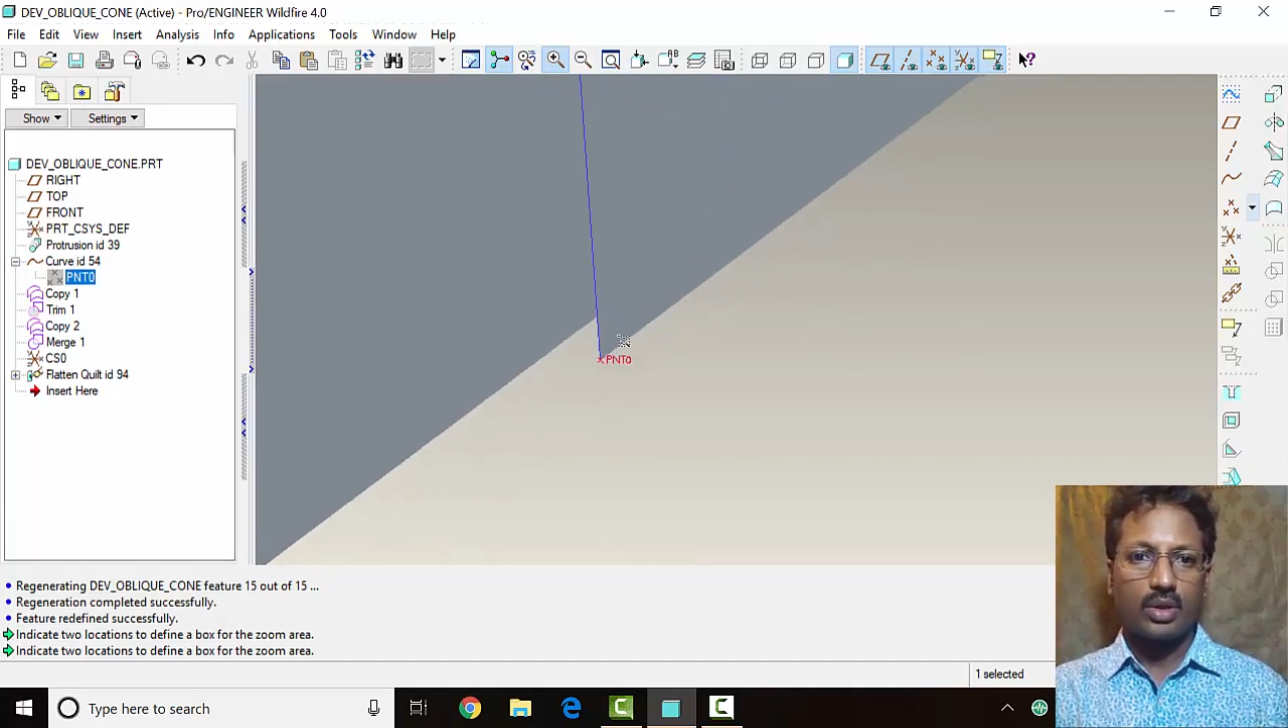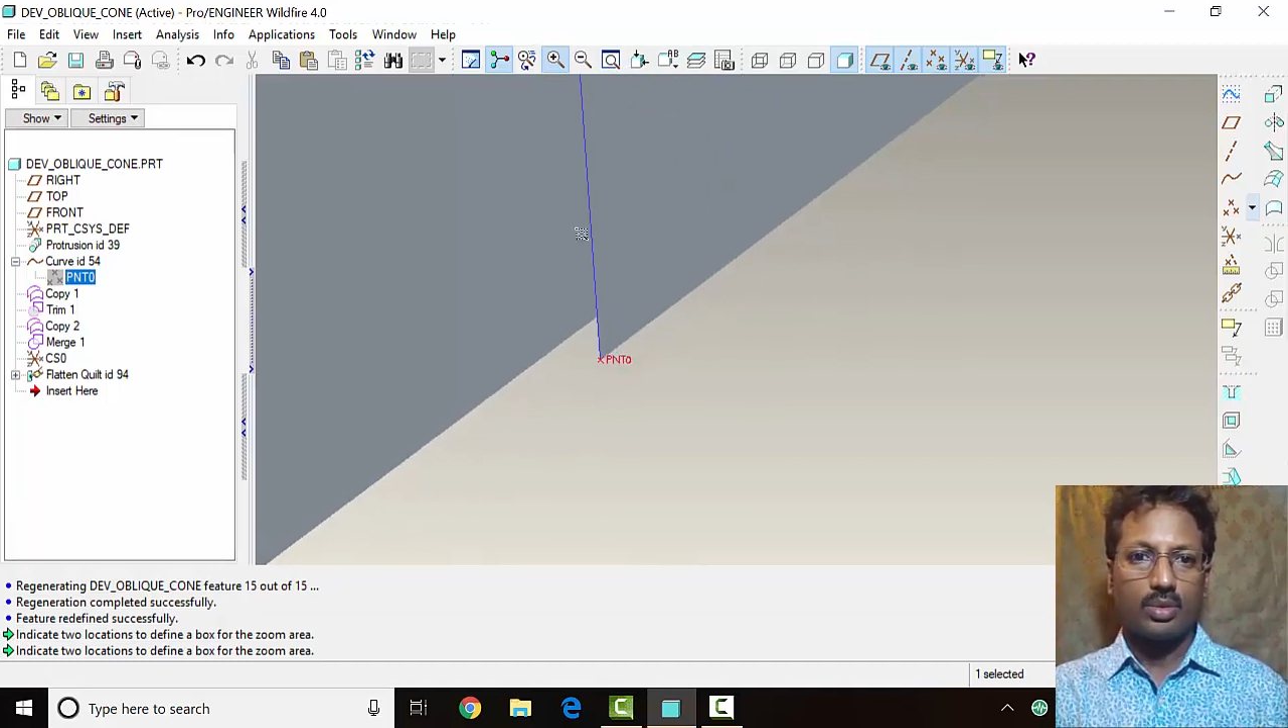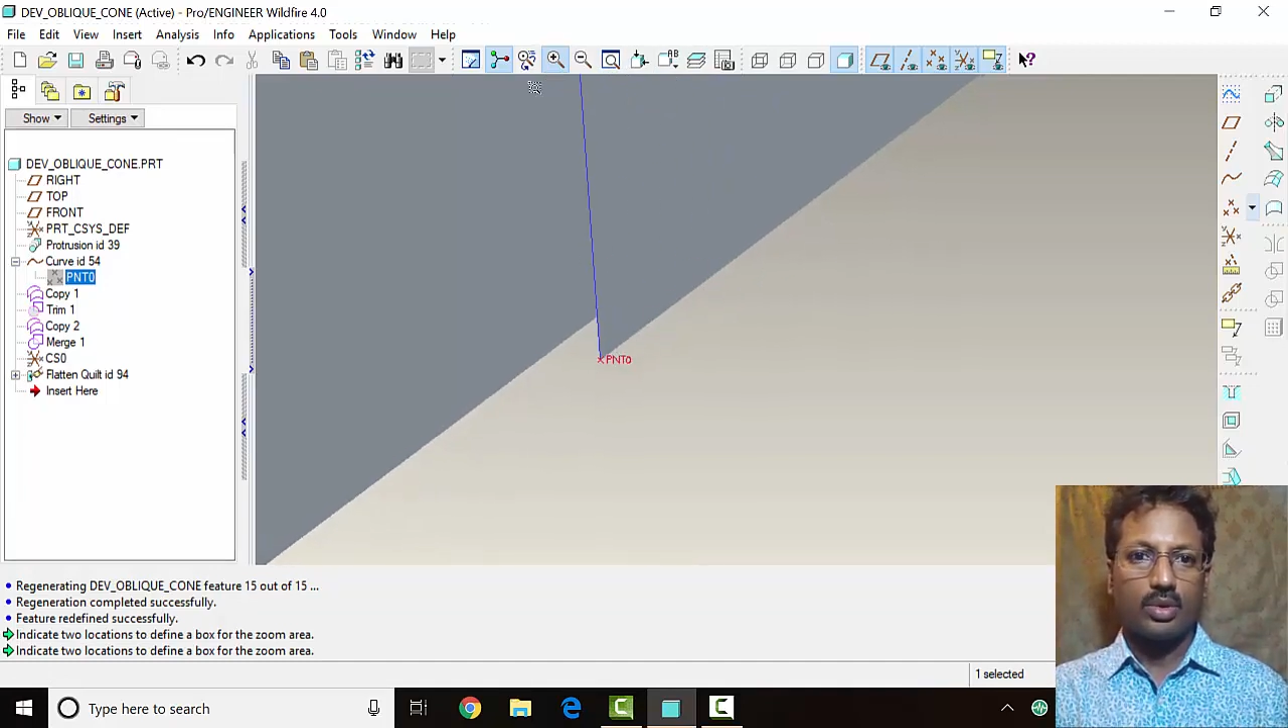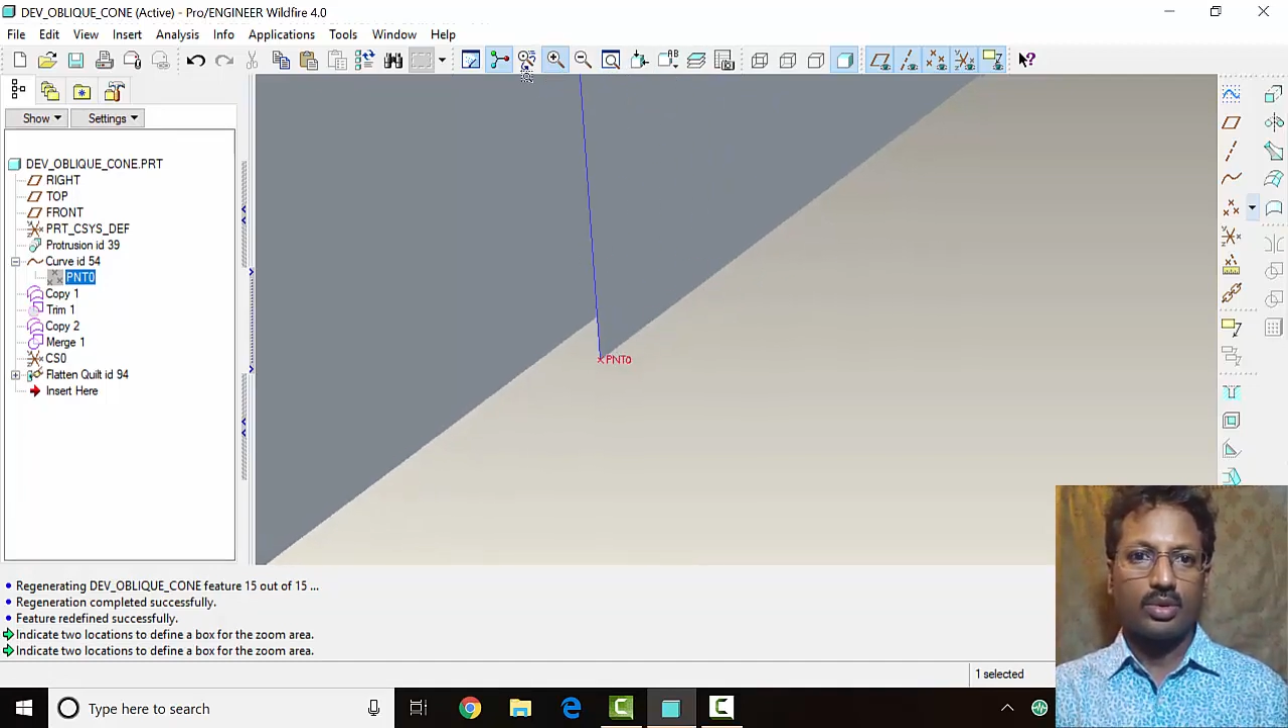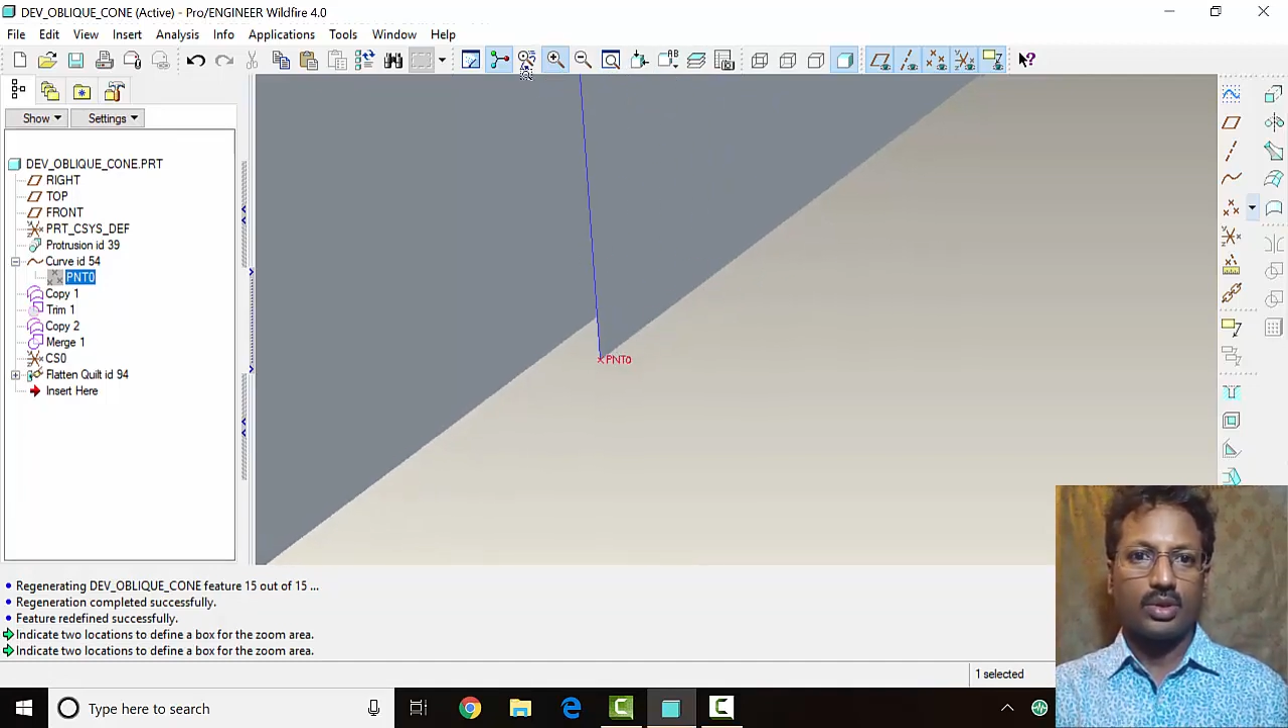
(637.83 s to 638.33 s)

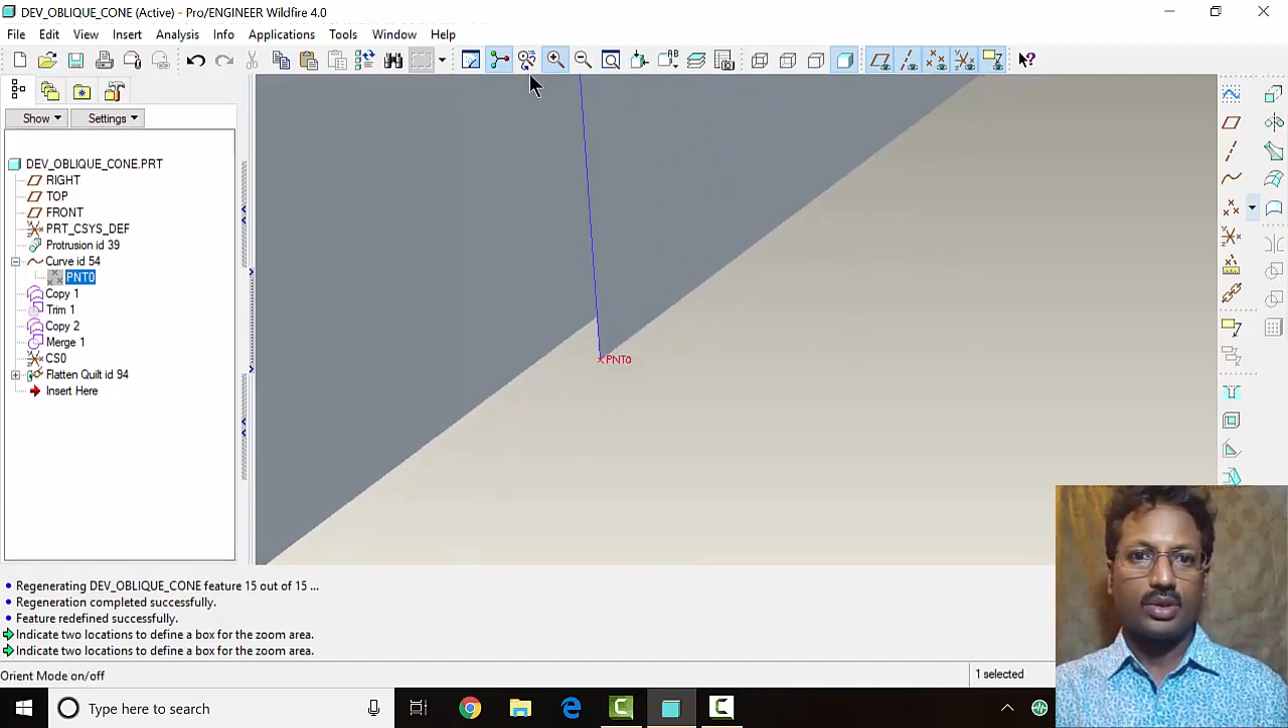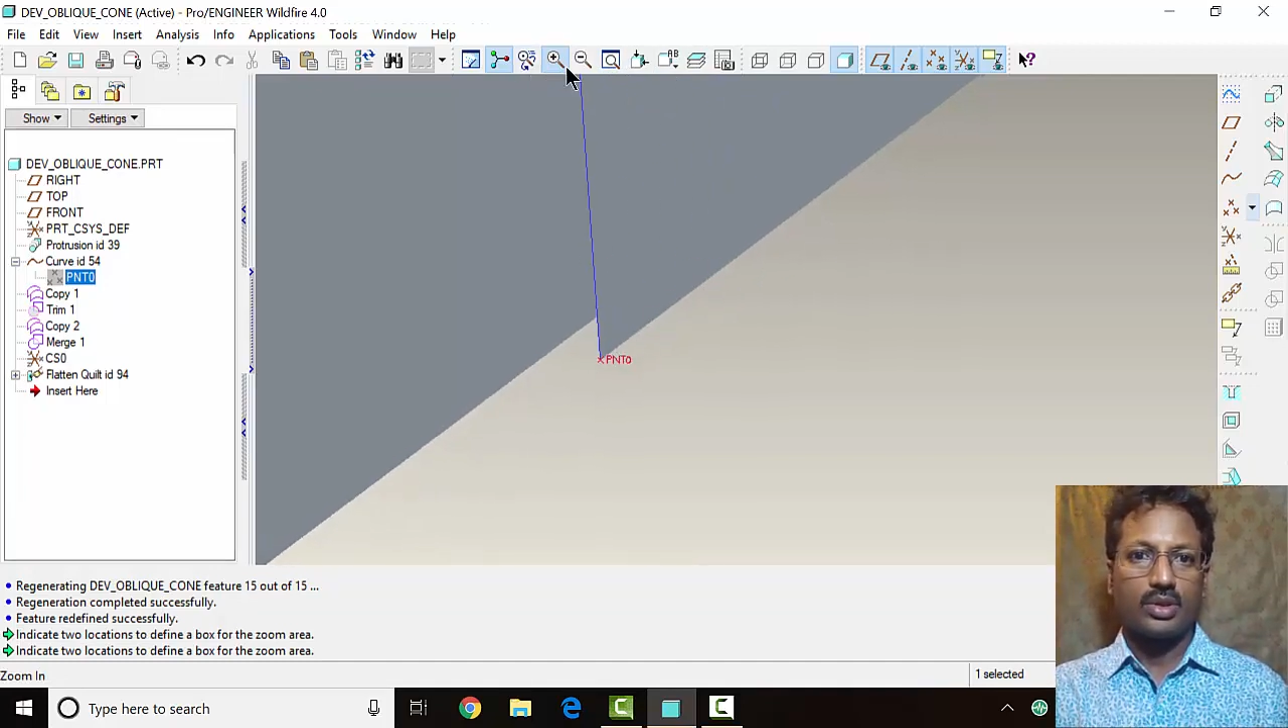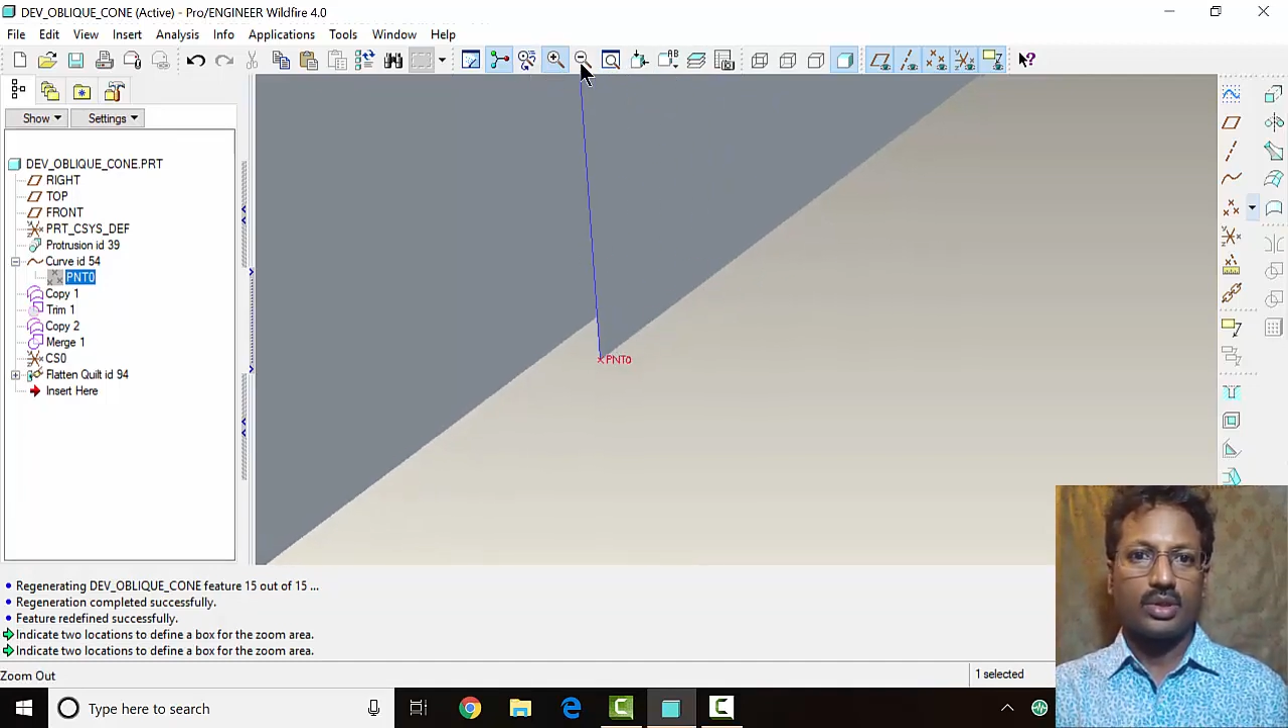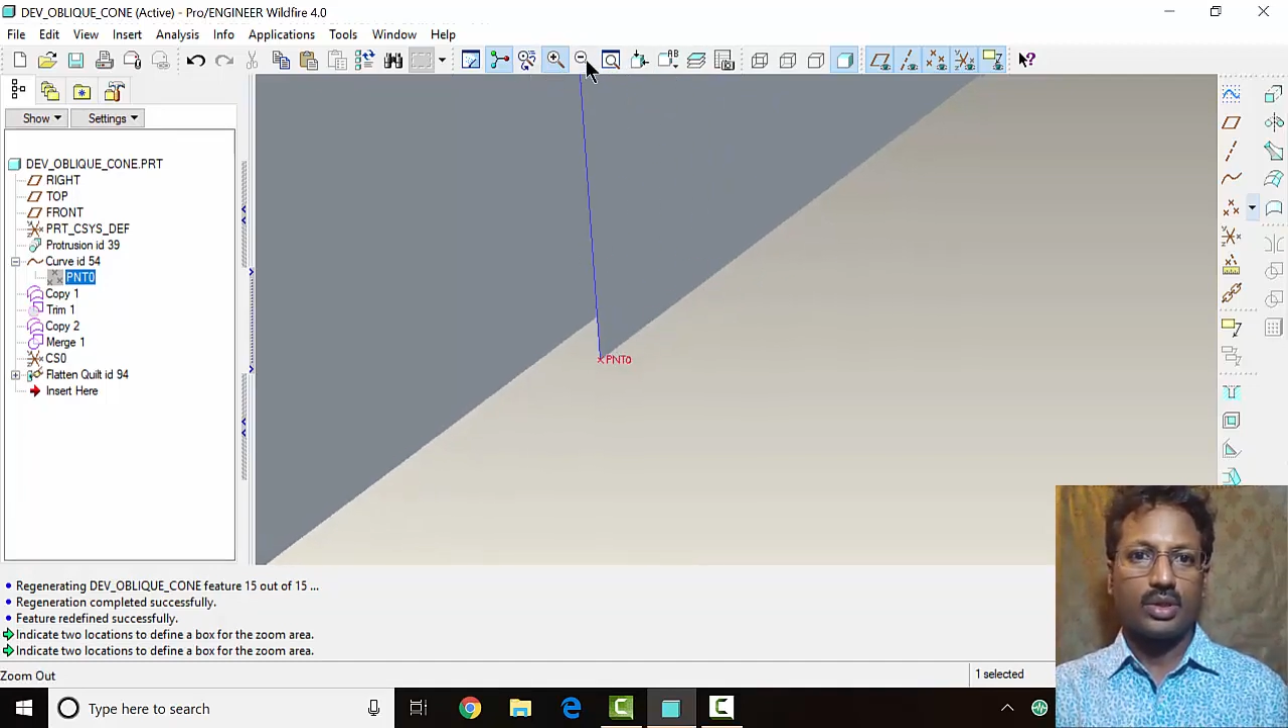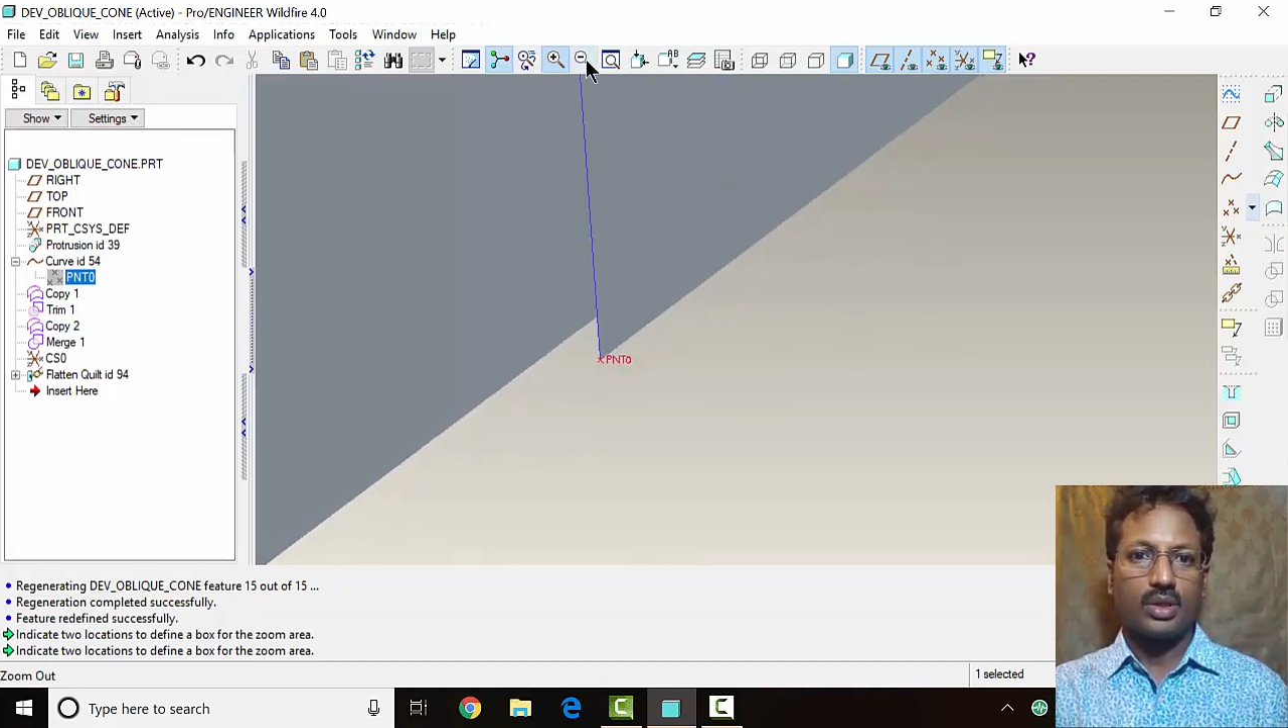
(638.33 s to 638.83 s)
Forget about
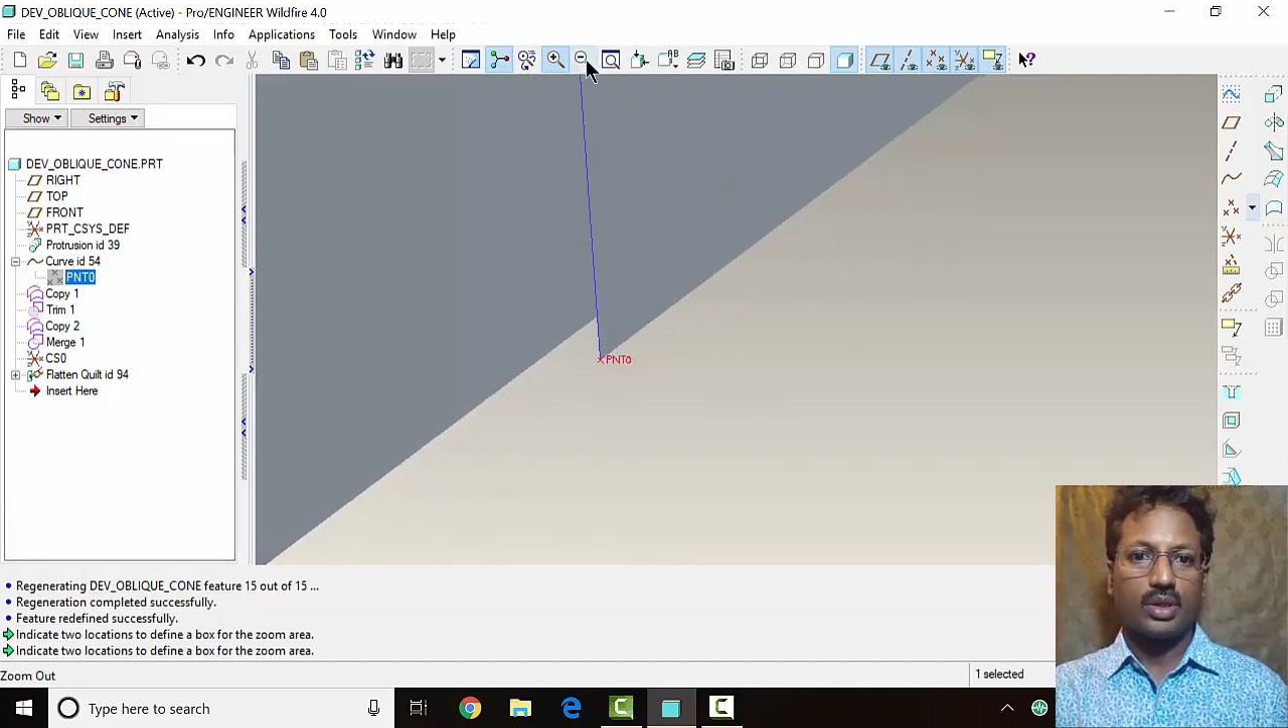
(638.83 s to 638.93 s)
this